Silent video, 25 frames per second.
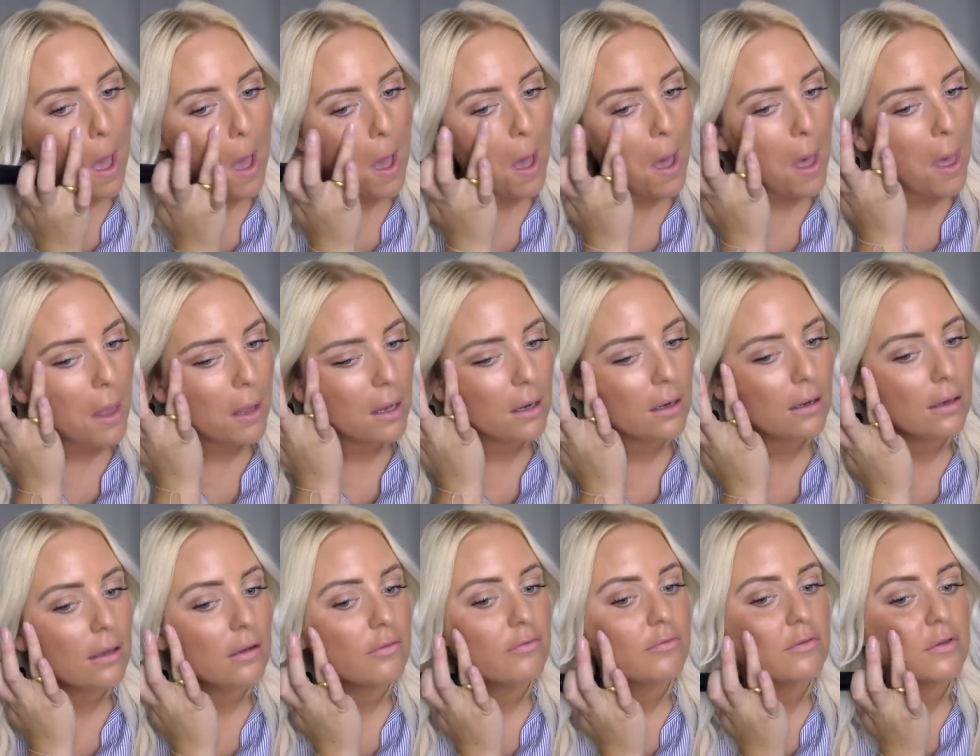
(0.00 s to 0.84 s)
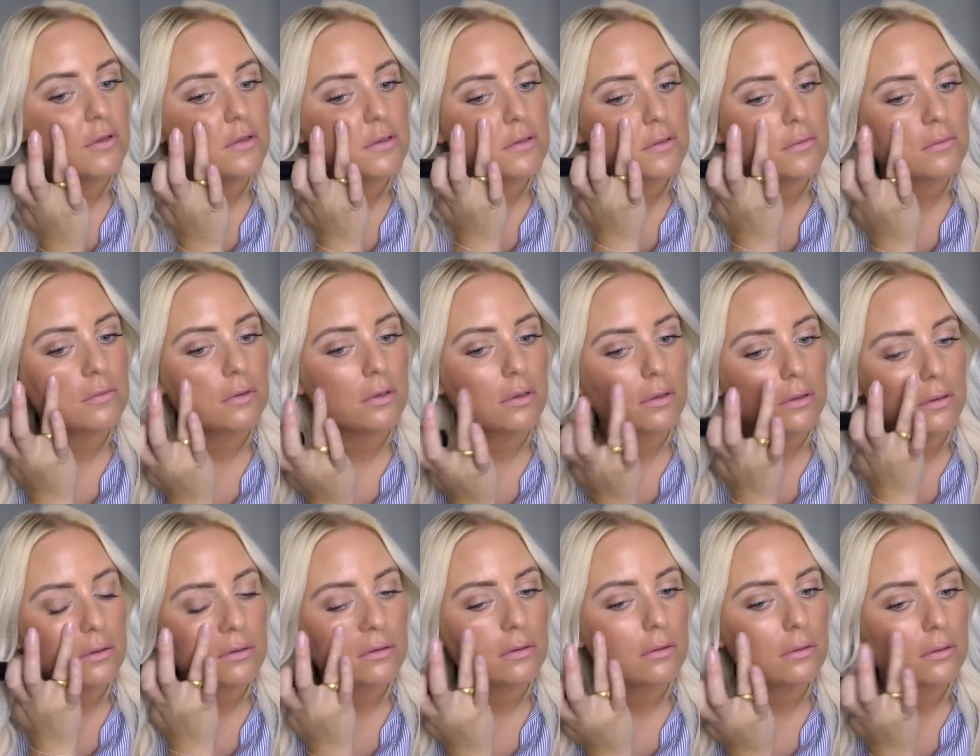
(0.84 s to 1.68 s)
I love this
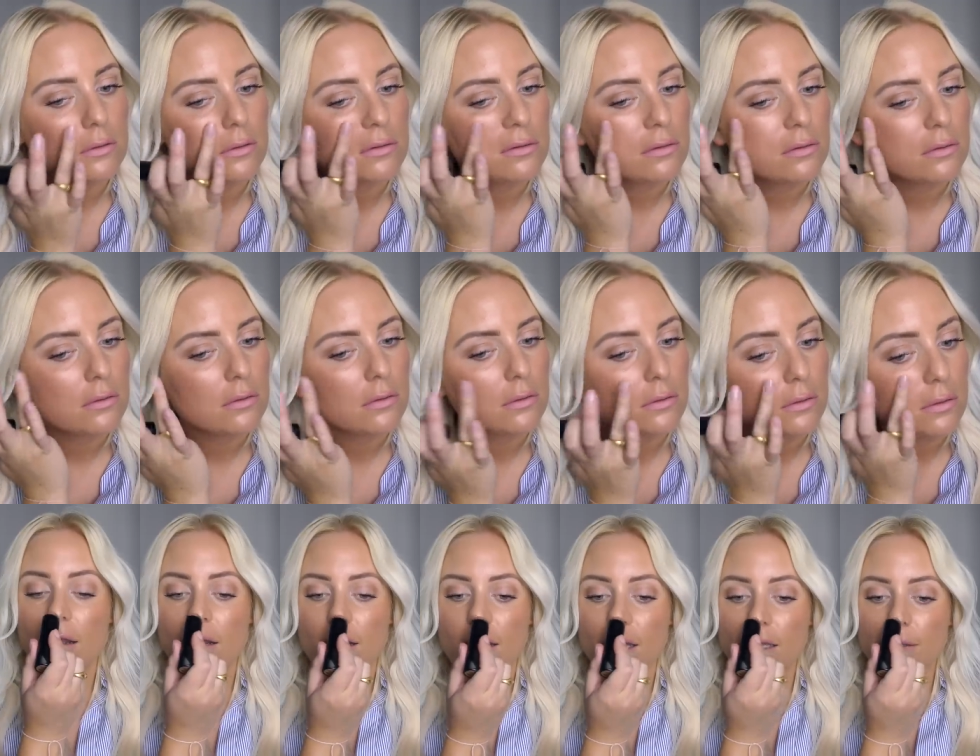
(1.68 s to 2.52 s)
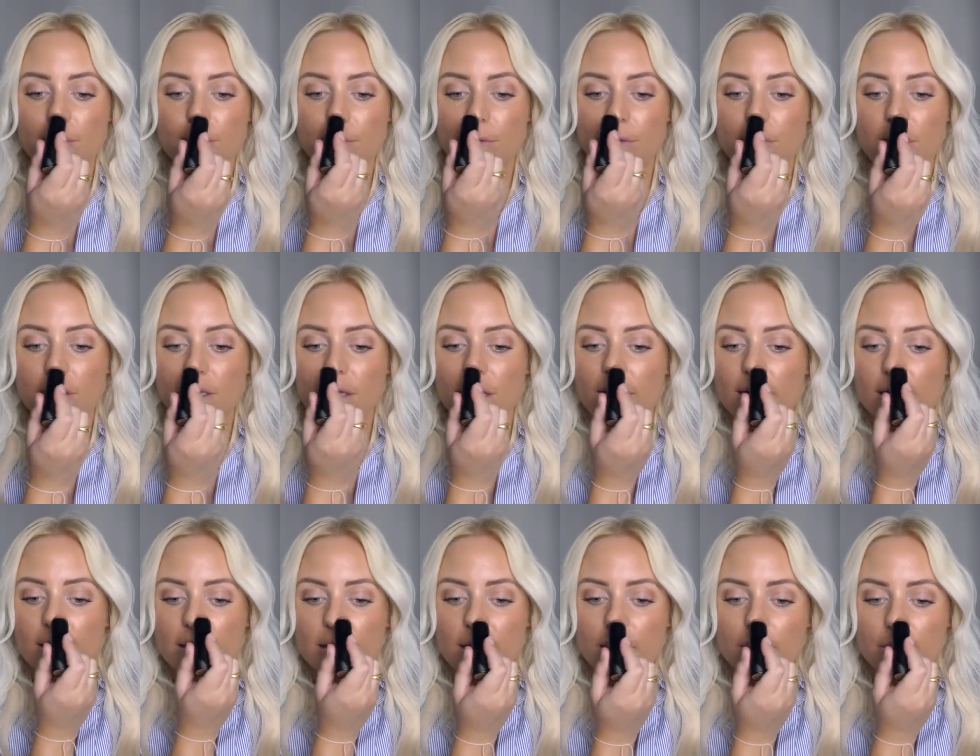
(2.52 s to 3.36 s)
one. I like putting a
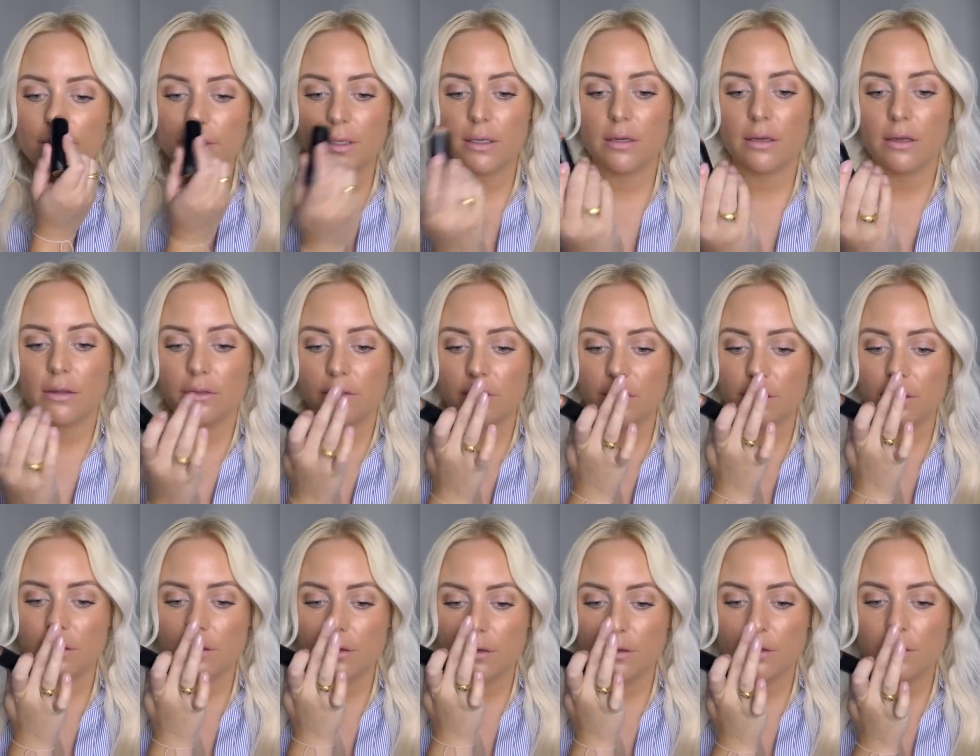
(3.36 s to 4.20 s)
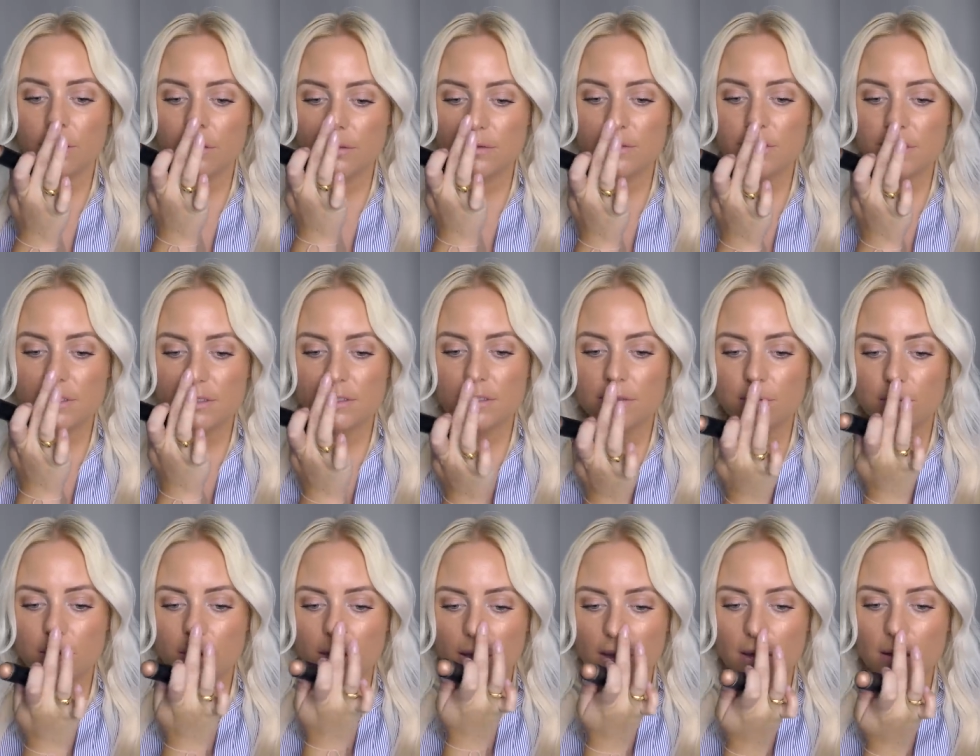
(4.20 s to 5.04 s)
little bit on the nose
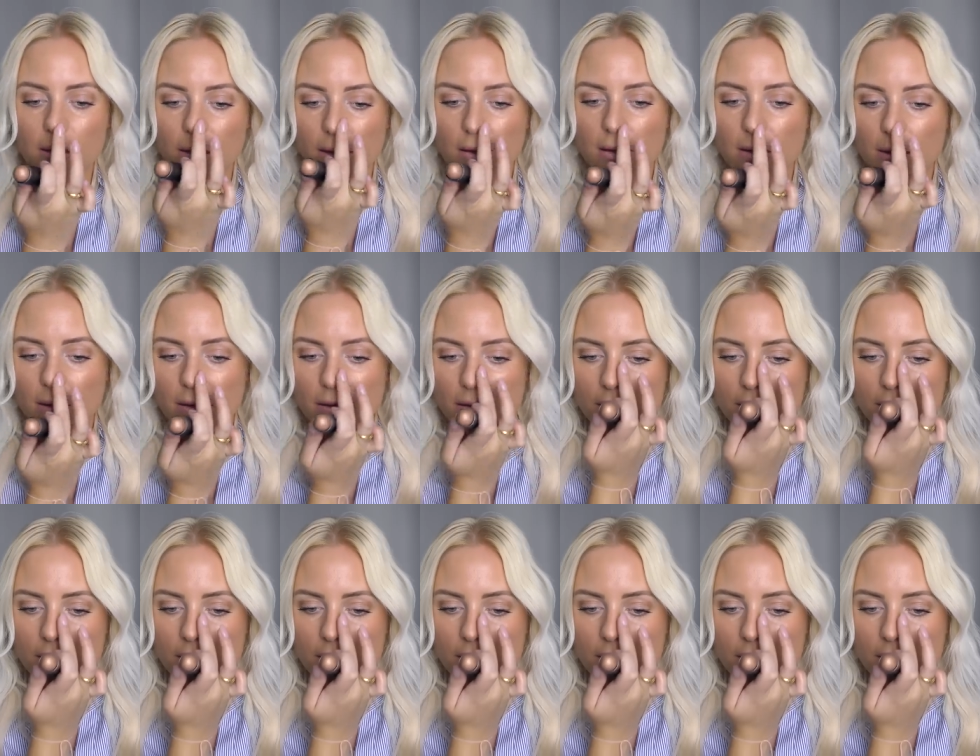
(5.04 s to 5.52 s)
as well.